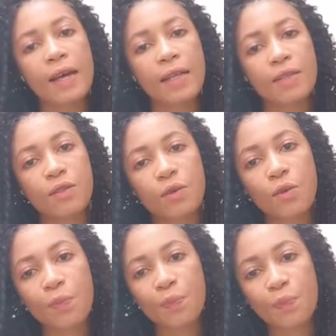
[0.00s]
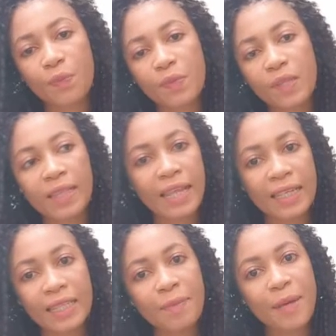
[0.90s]
And so,
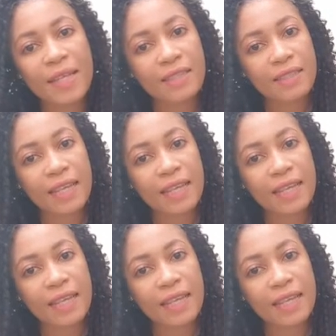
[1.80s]
like in the past,